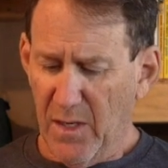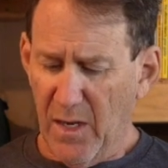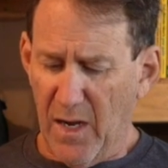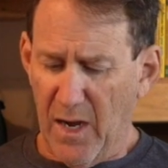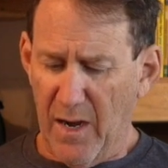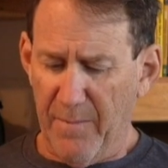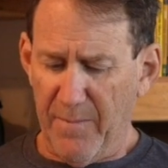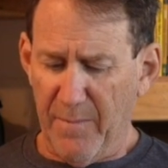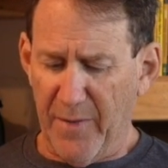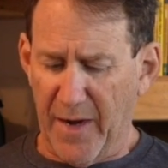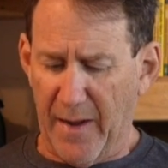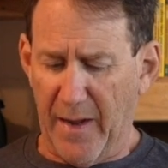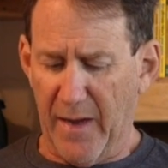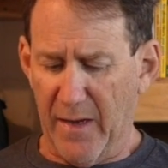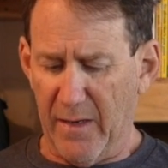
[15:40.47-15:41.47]
But
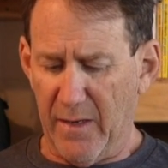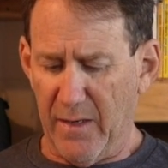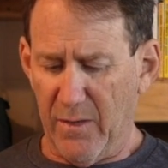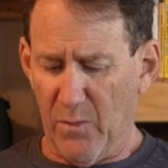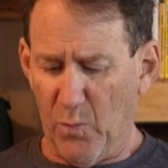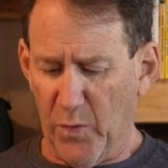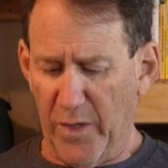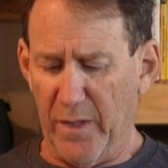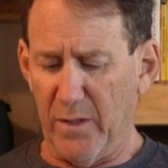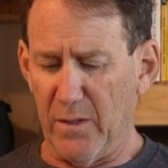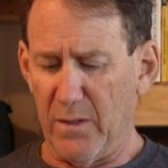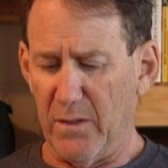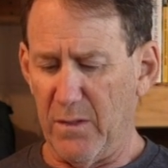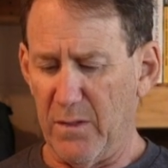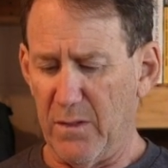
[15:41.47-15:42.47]
I
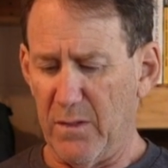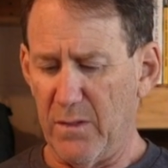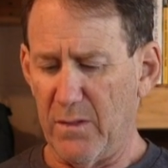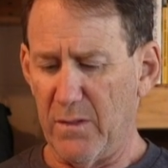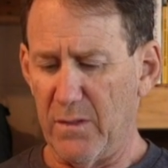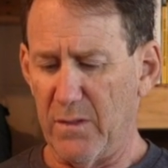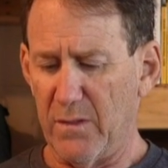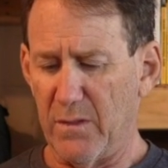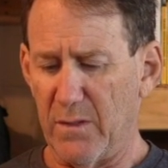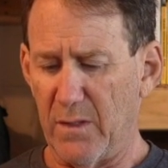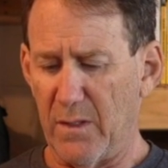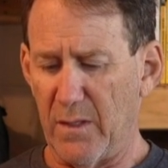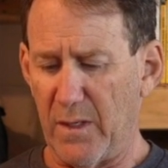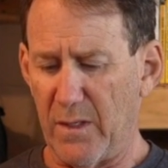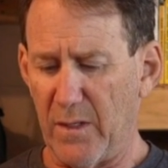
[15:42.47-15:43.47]
will,
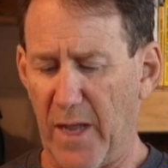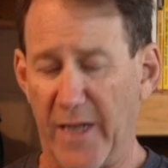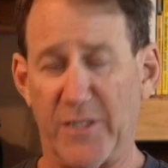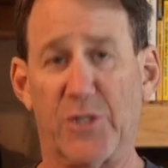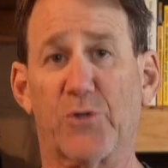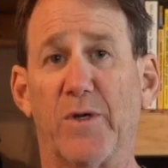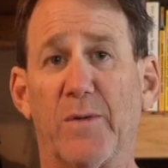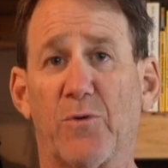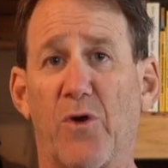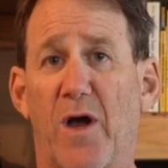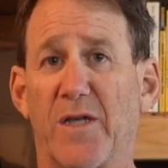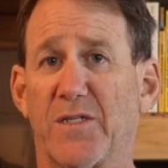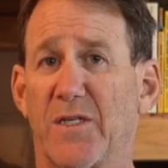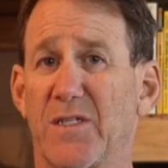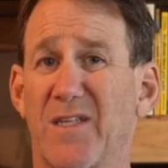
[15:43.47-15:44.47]
at stream
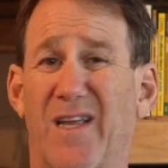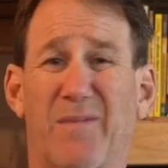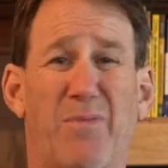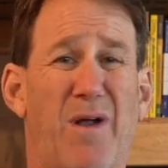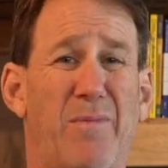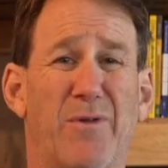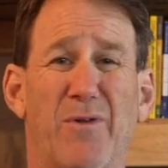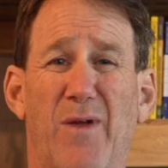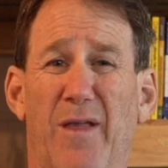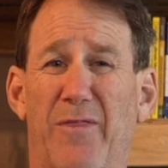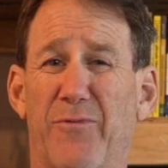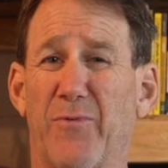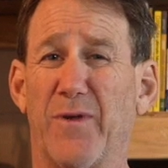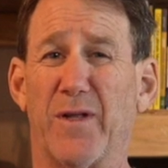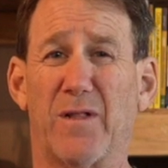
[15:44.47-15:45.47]
crossings, like probably around
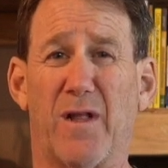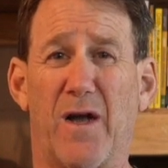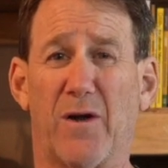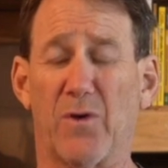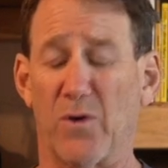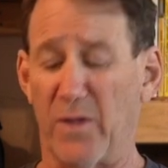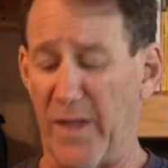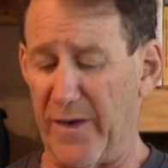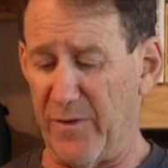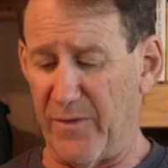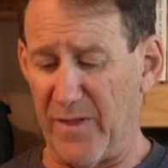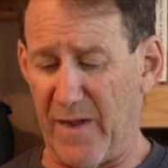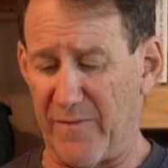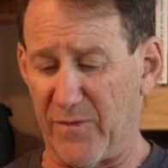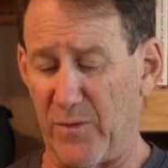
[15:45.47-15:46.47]
3 o'clock or later in
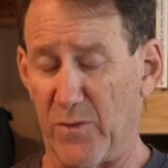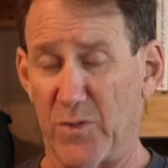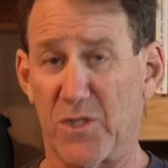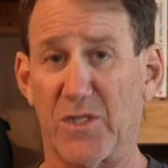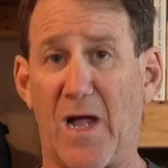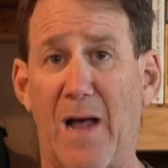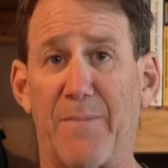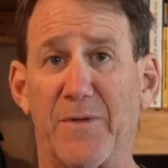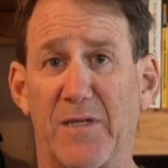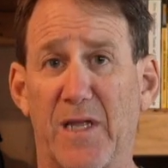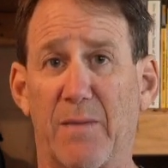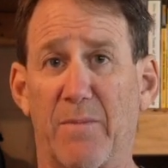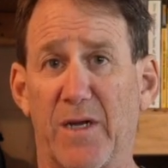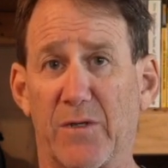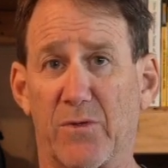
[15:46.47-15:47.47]
the afternoon, stop and
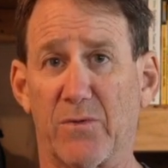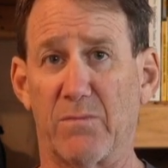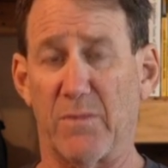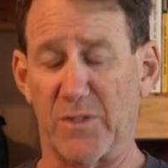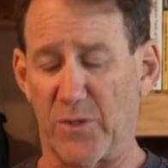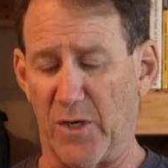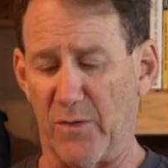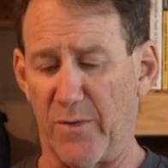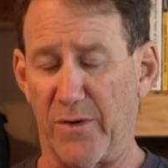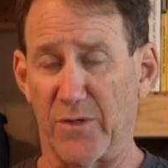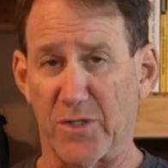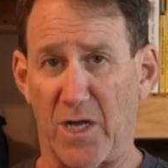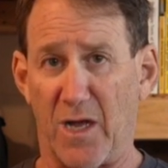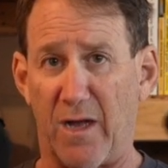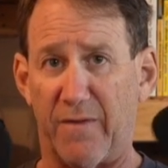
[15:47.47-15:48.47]
take my trail
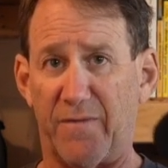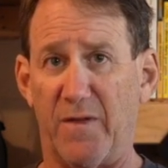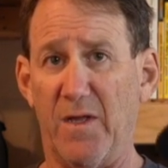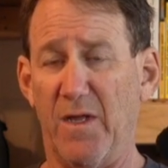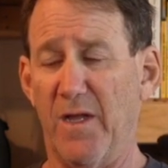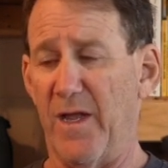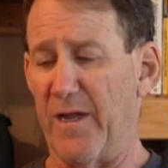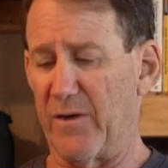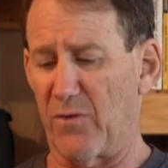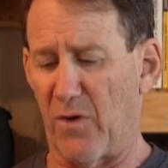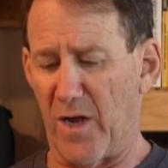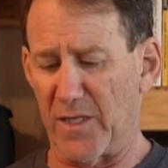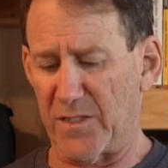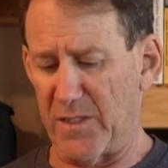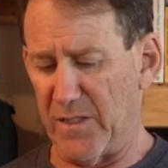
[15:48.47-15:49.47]
runners off and
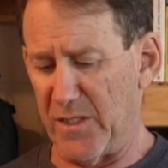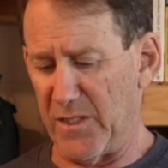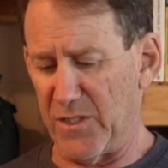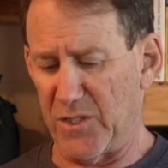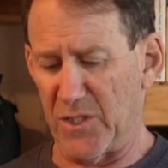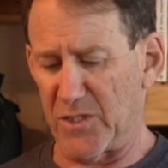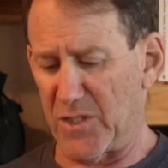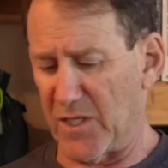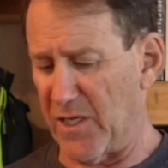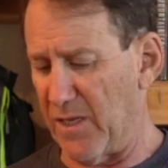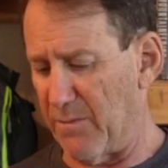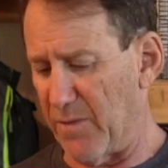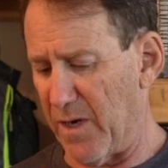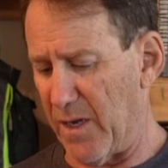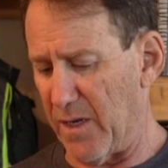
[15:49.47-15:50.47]
cross in these just to
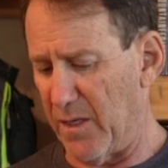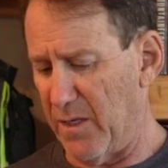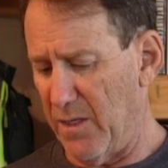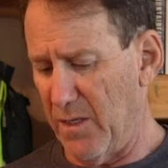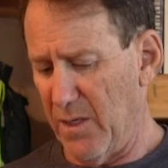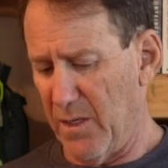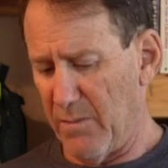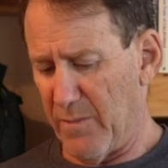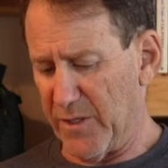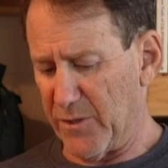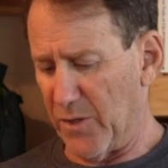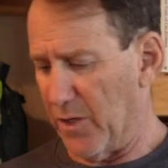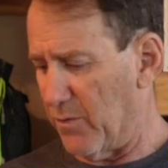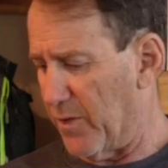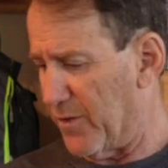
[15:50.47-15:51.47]
keep my
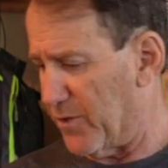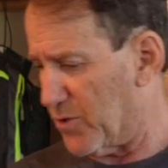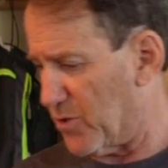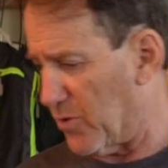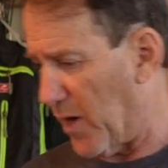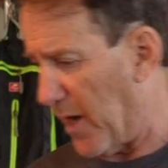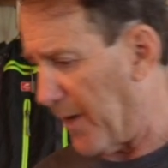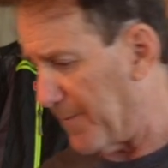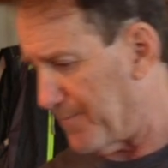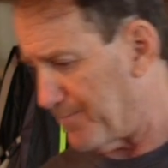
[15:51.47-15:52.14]
trail runners dry.